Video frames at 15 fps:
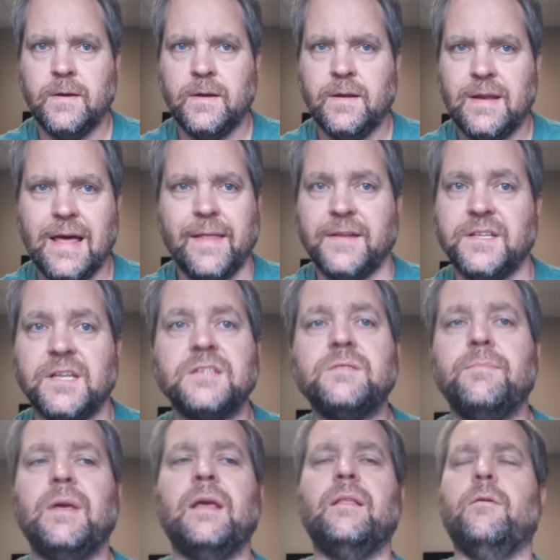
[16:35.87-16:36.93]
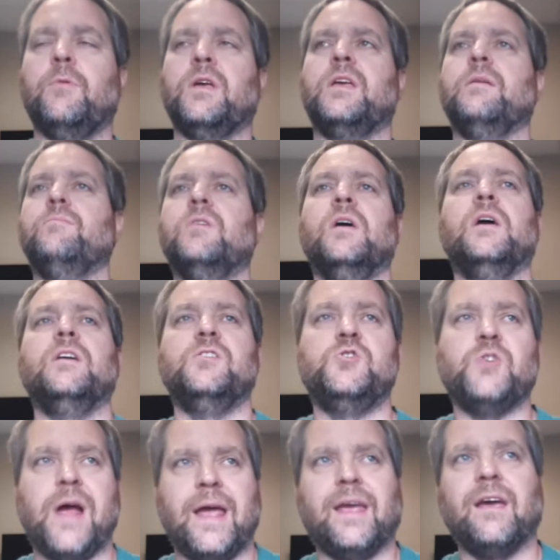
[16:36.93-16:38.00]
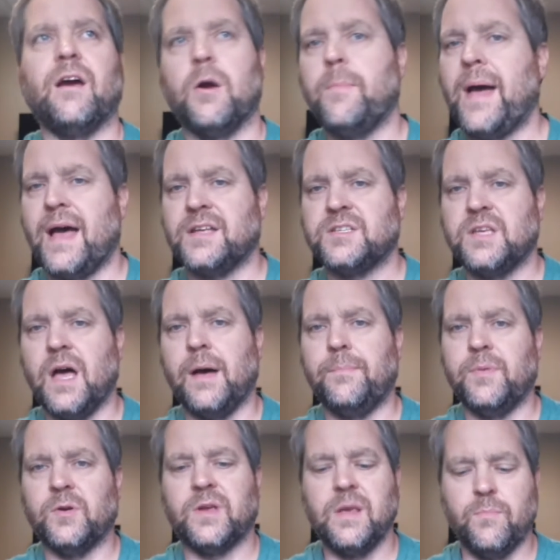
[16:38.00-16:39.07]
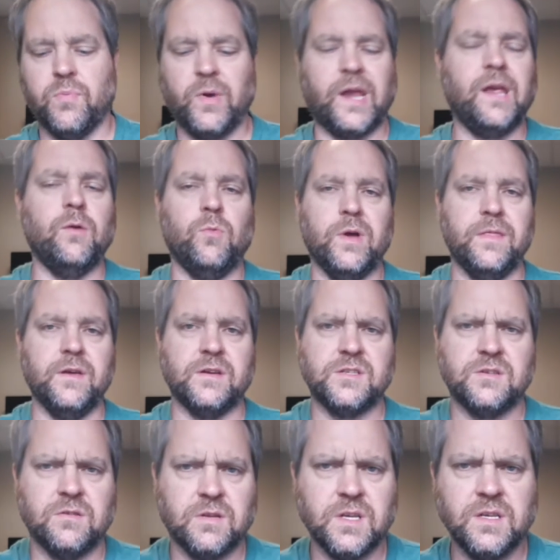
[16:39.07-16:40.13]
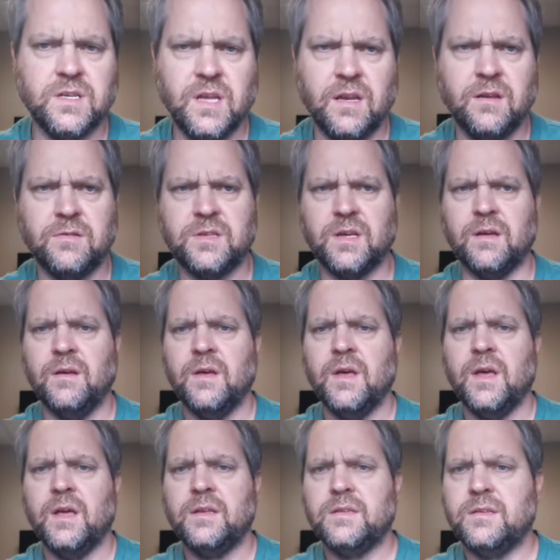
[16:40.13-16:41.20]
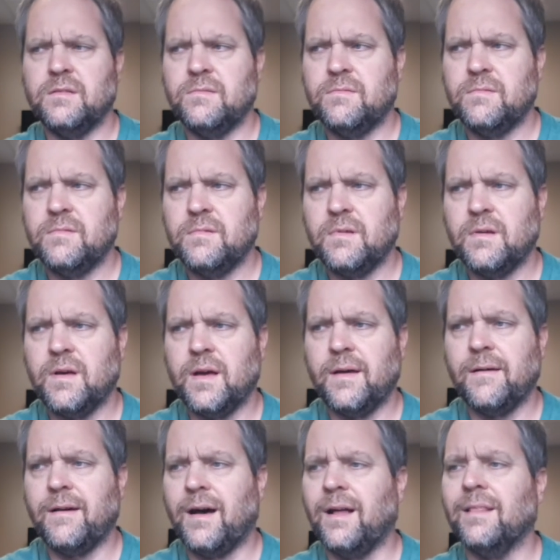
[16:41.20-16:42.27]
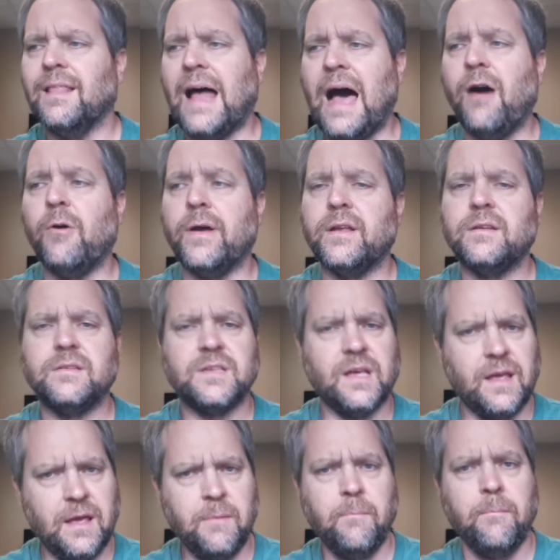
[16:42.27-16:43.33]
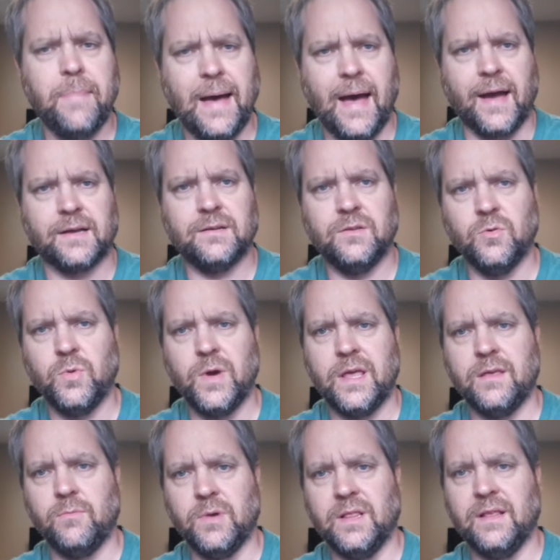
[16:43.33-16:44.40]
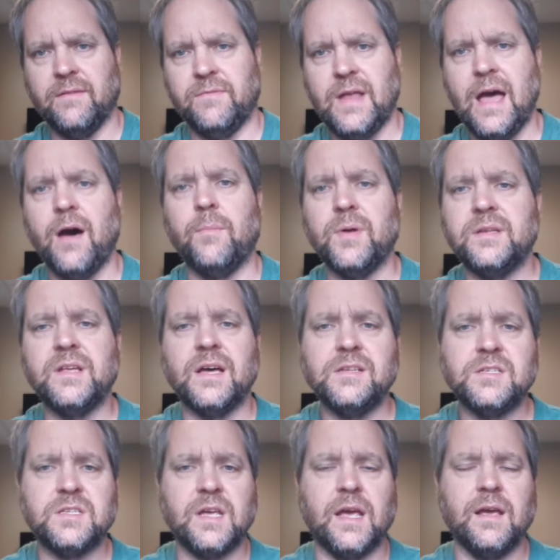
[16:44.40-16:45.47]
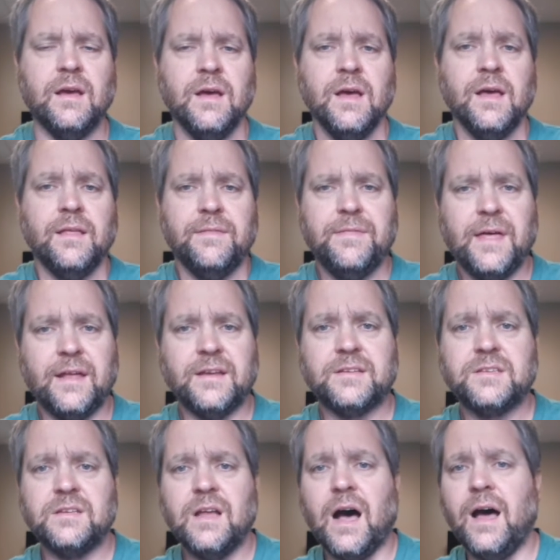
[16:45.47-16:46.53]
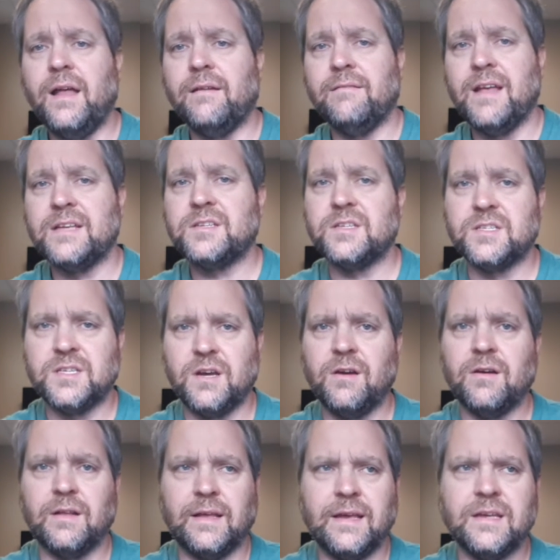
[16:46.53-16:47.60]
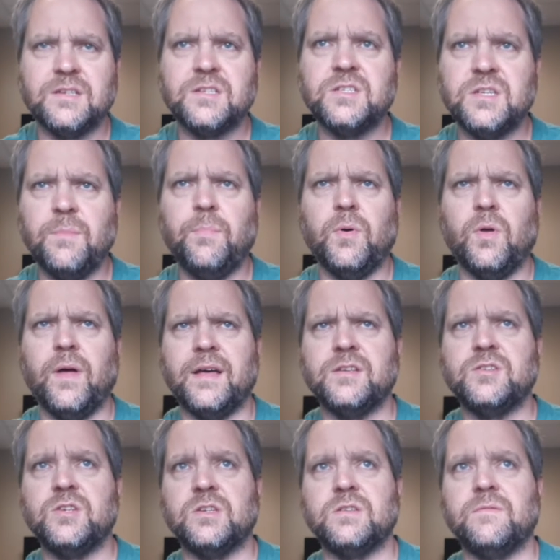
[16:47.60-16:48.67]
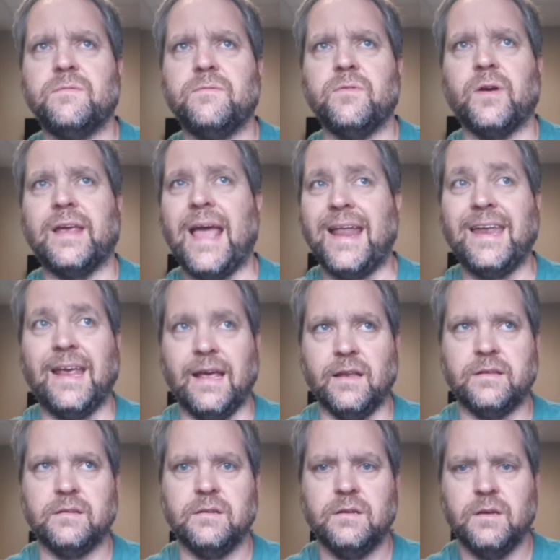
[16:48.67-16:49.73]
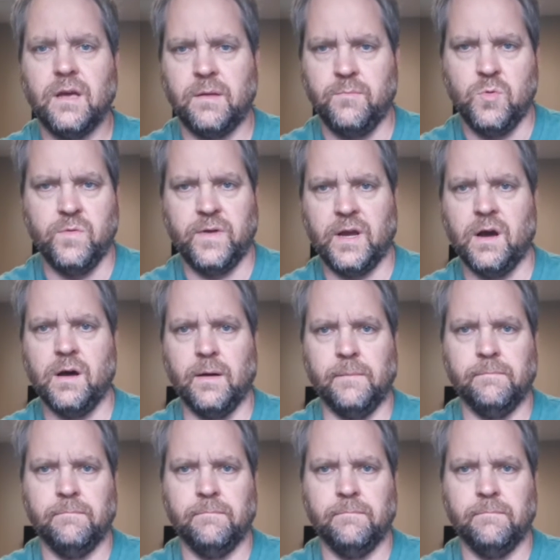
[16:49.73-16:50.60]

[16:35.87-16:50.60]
Now, that doesn't mean that we keep dragging our past up or keep bringing it with us or continue to allow it to impact the way that we live now. But it does say that it's not necessarily as simple as just forgetting it and moving on.